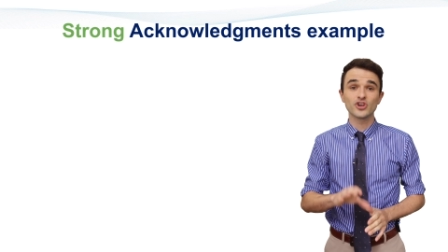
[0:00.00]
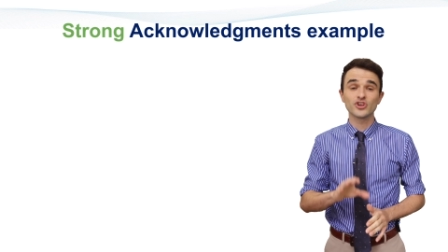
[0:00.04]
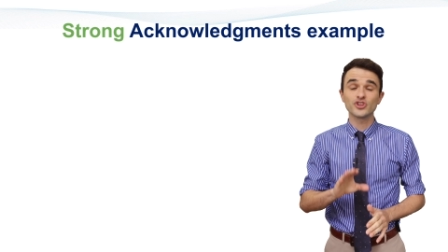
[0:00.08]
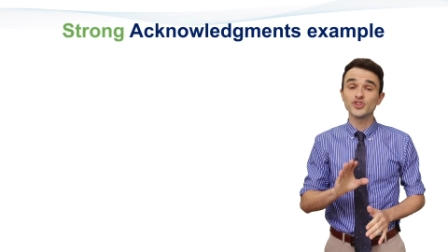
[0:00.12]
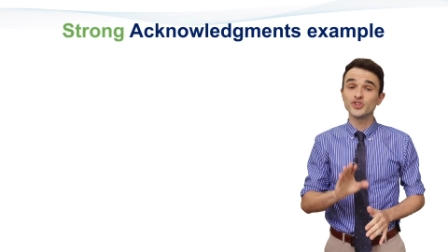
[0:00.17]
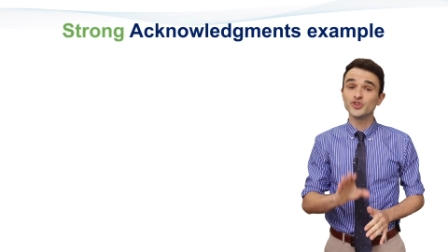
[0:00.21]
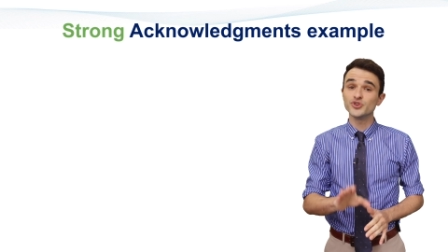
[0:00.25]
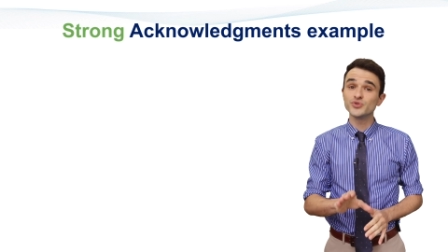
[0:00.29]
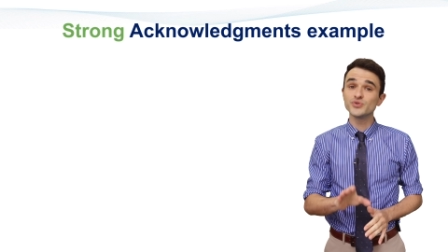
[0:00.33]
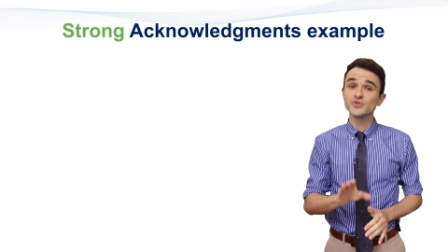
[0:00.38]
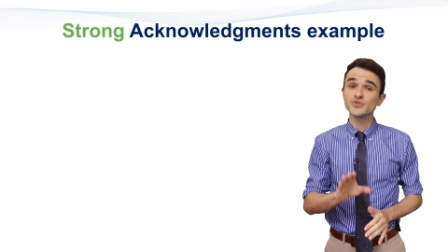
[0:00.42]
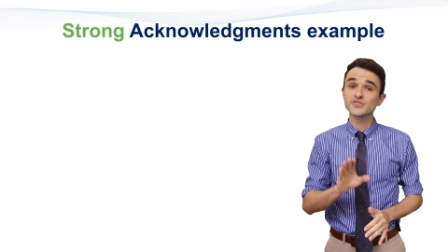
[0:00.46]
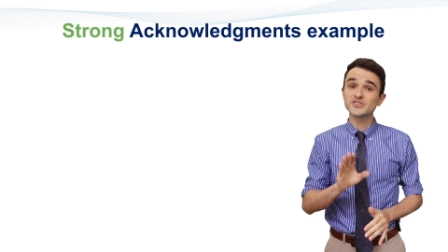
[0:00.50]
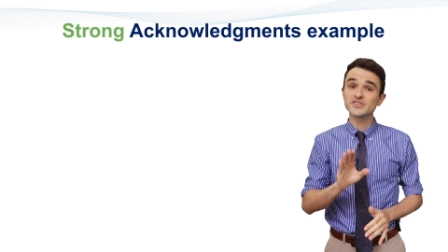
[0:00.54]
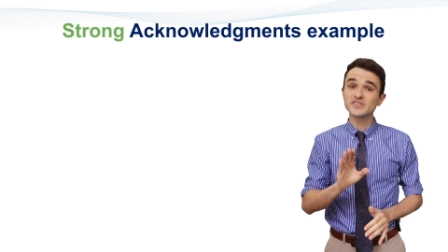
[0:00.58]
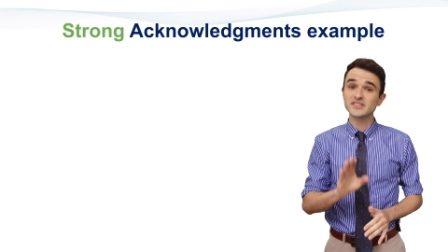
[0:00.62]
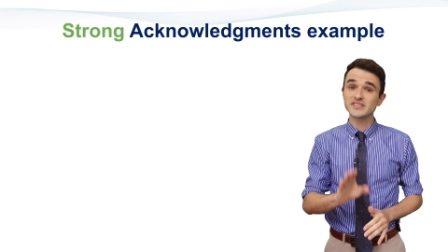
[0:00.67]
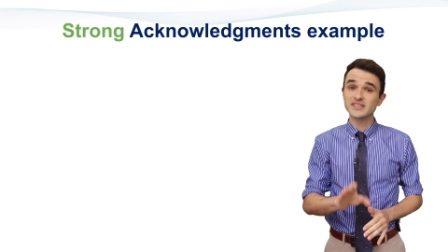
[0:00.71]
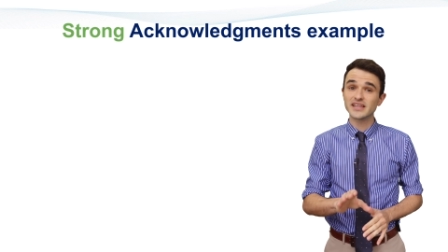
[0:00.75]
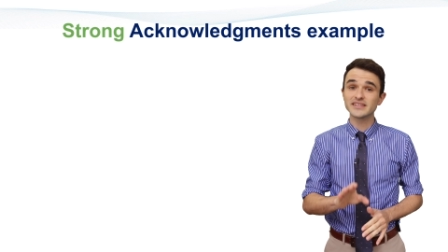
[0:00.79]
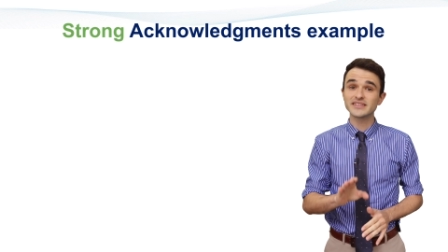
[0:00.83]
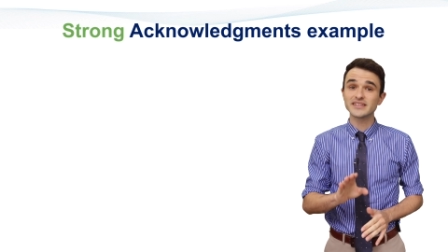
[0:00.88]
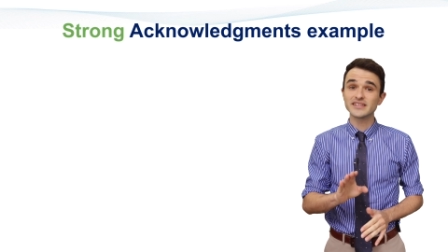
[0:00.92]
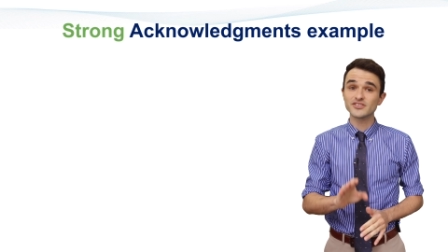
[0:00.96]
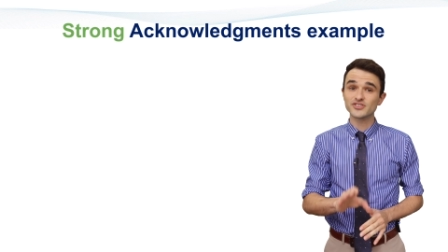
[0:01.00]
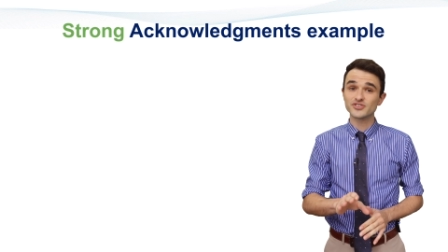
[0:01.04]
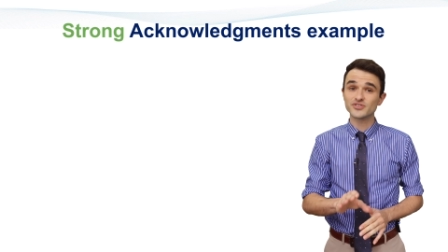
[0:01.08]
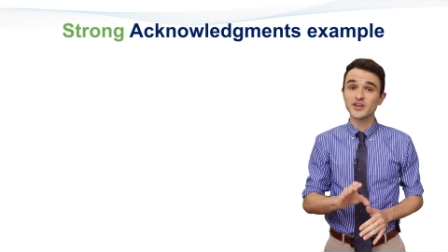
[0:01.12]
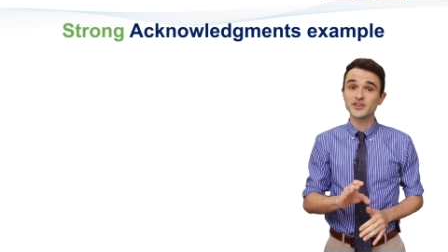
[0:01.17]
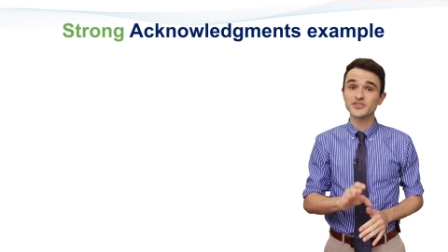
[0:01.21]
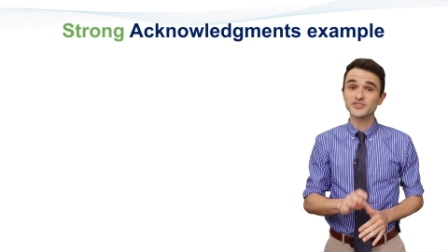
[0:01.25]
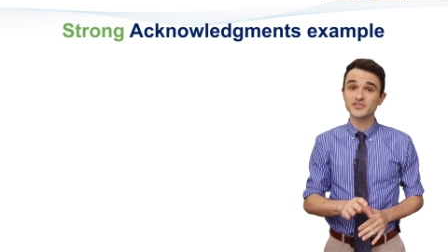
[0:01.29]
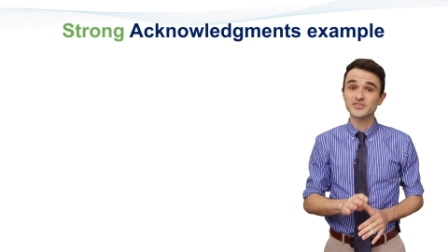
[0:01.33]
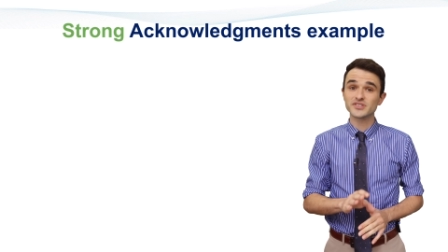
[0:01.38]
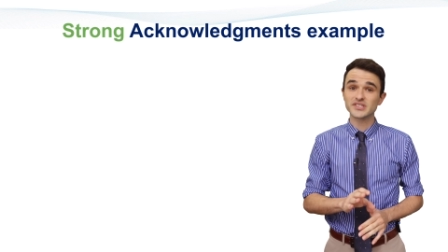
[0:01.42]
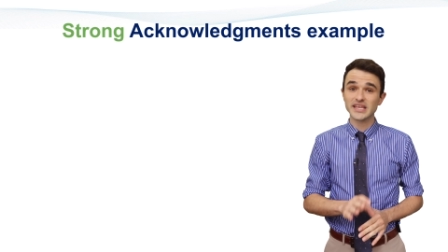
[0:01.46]
Use sentence
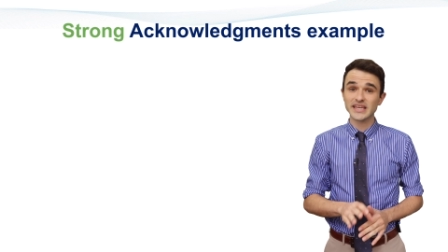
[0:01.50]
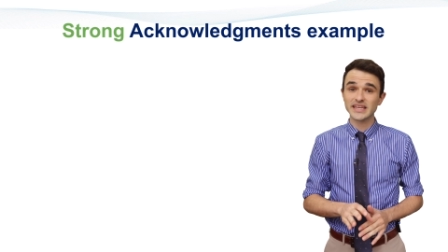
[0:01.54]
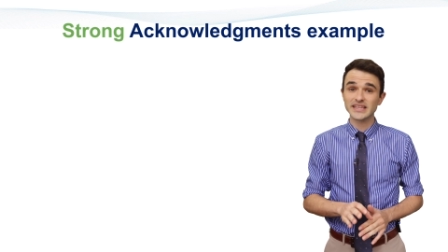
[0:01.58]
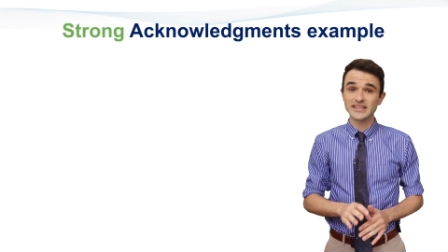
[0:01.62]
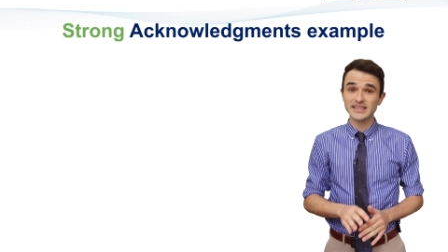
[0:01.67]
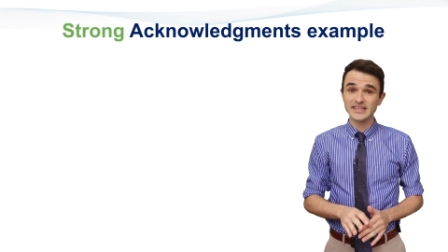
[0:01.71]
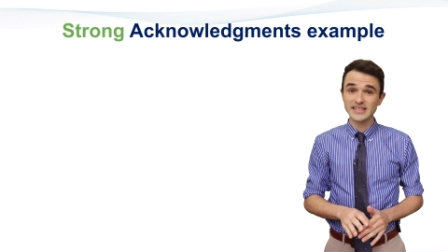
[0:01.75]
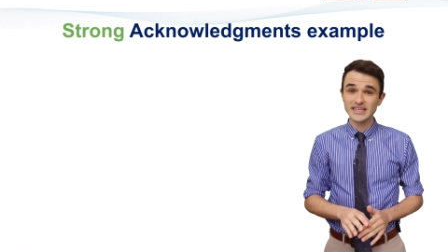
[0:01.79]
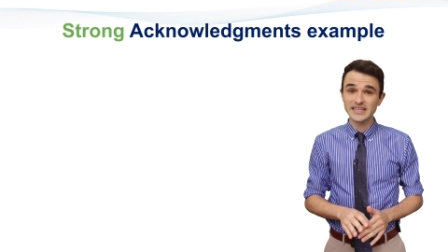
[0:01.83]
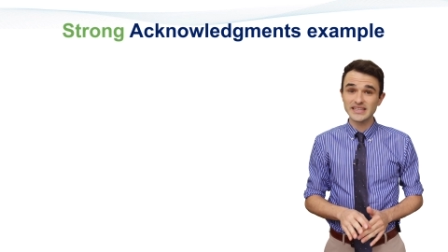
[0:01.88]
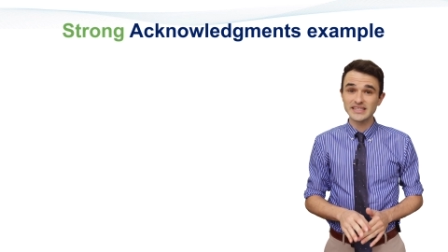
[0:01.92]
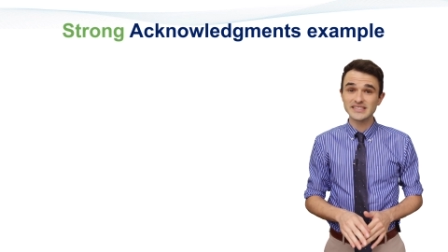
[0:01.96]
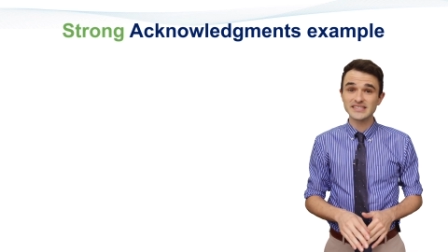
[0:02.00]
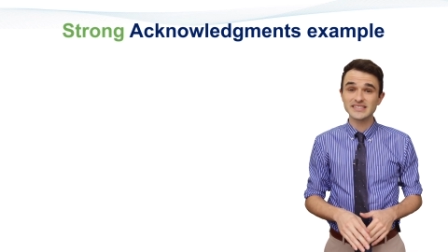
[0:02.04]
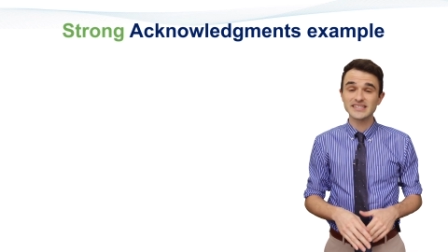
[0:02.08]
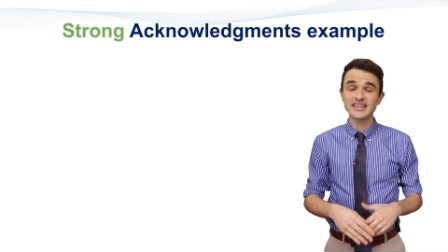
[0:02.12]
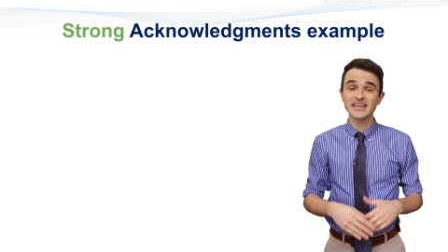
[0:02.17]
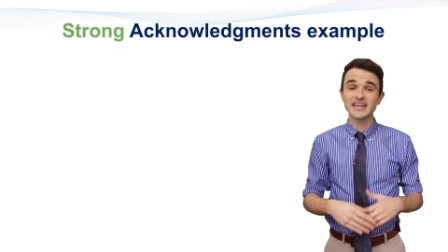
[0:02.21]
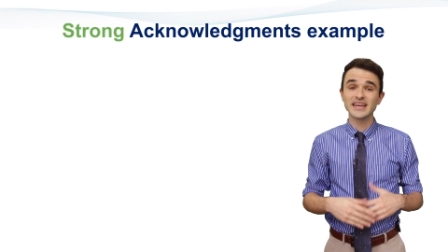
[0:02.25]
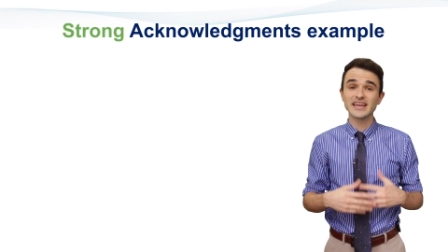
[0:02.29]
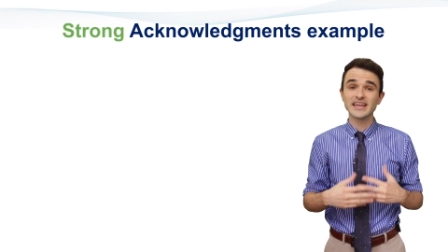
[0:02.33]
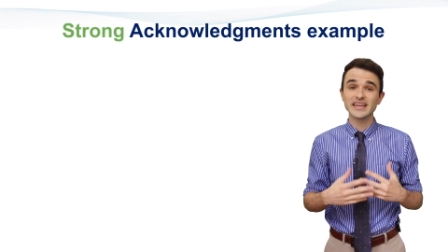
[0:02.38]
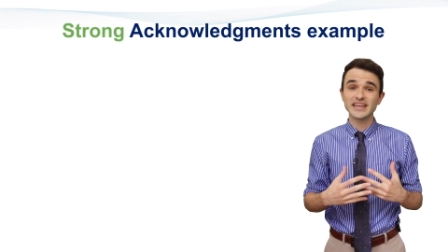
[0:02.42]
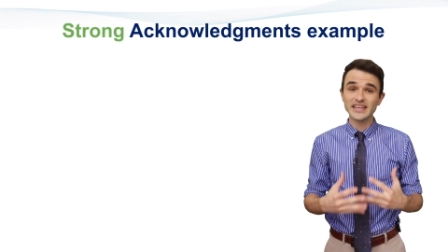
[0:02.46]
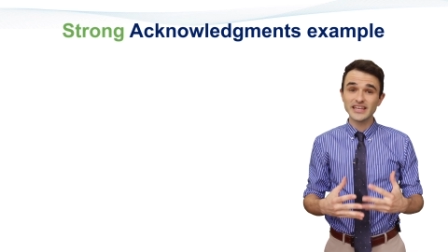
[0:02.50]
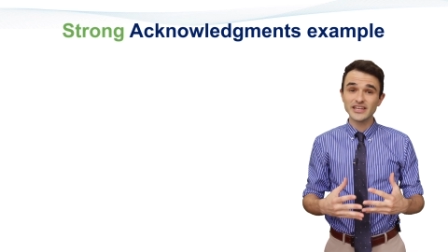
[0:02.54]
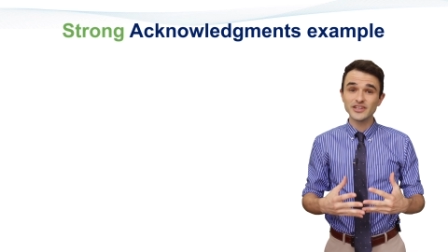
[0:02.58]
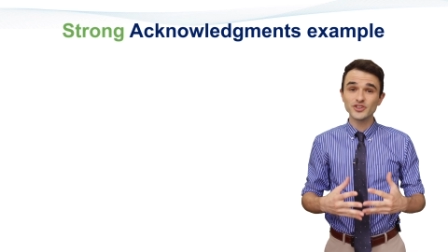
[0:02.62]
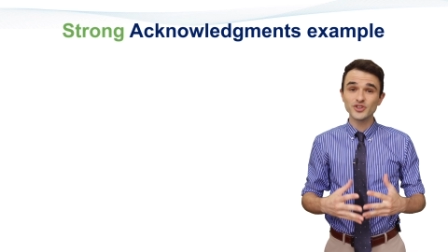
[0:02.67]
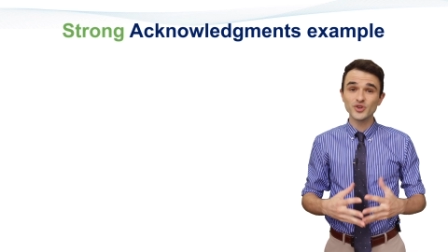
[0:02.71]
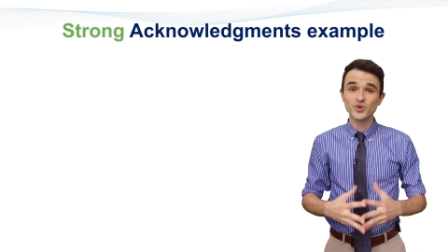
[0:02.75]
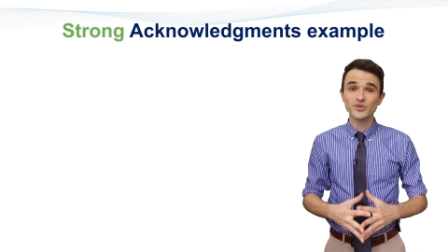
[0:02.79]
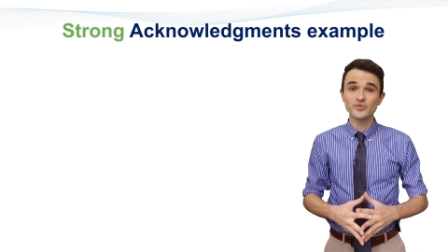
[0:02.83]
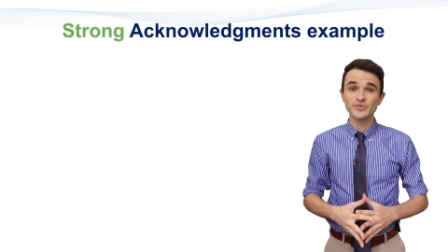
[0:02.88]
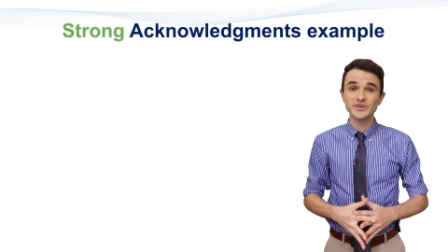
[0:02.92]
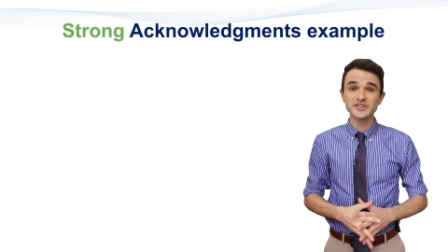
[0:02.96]
structures like these in
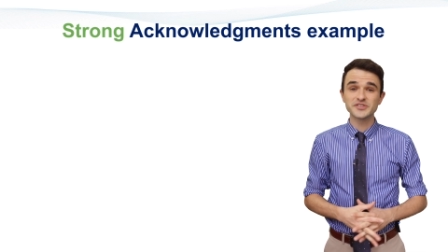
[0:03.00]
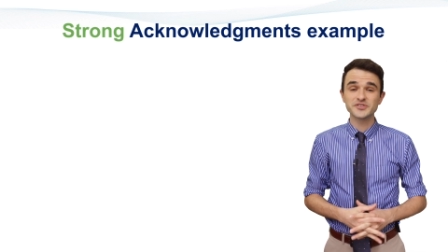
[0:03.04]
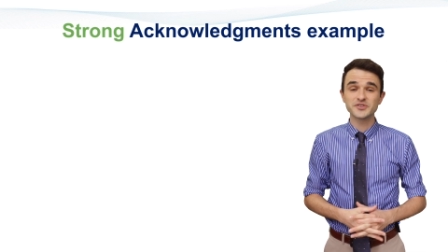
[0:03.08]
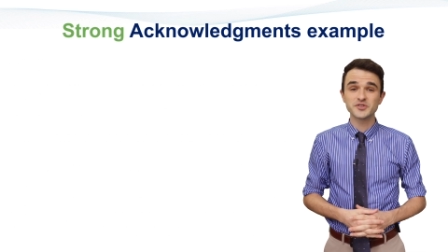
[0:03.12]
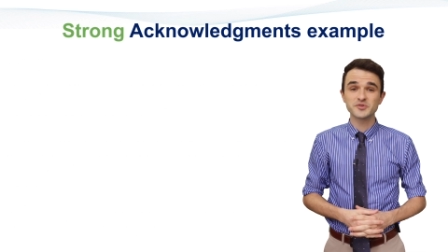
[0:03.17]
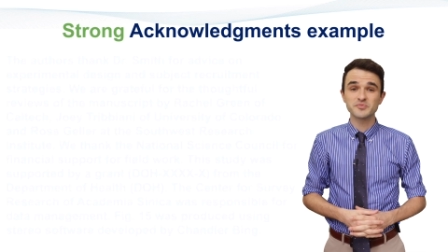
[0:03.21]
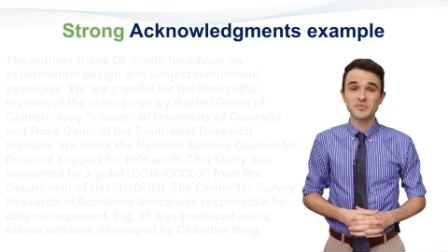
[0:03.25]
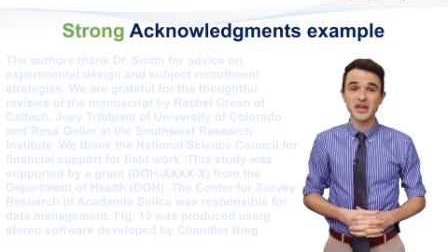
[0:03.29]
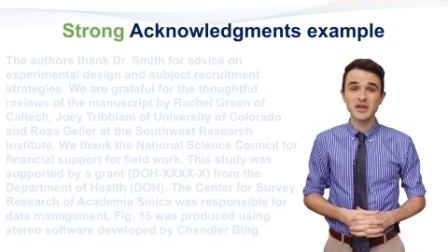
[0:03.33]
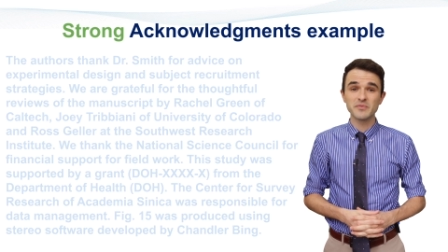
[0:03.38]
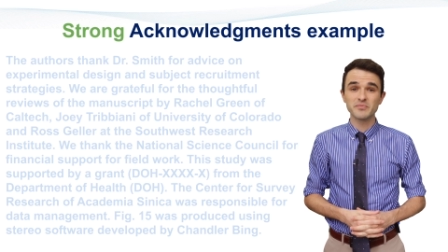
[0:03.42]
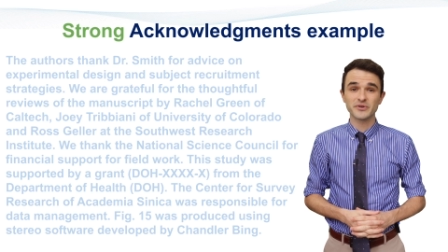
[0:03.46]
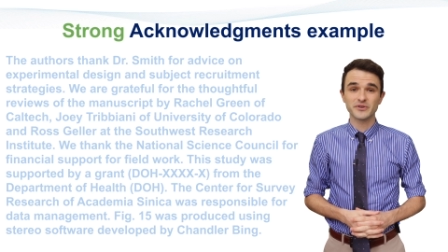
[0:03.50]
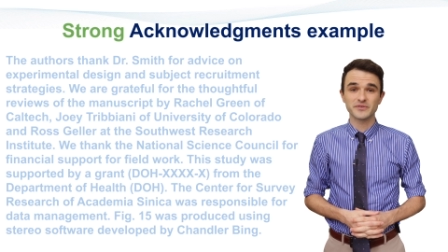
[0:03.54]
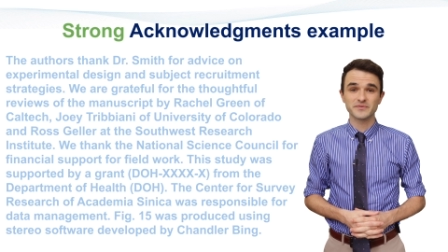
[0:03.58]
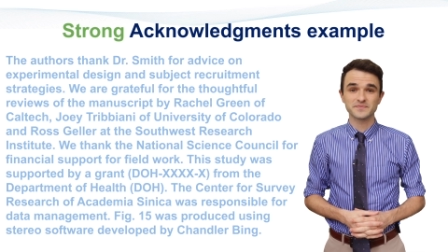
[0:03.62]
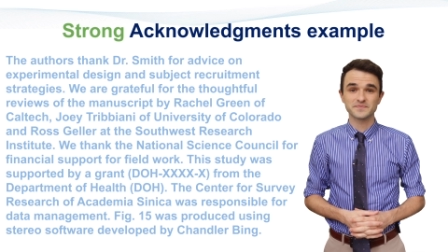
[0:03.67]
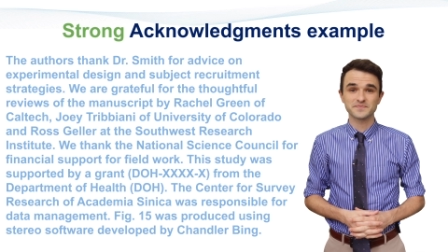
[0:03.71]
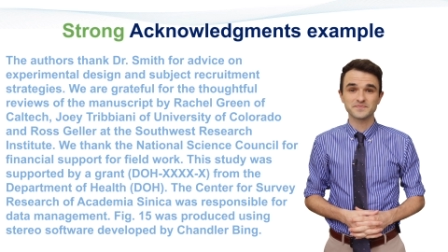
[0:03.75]
your research paper.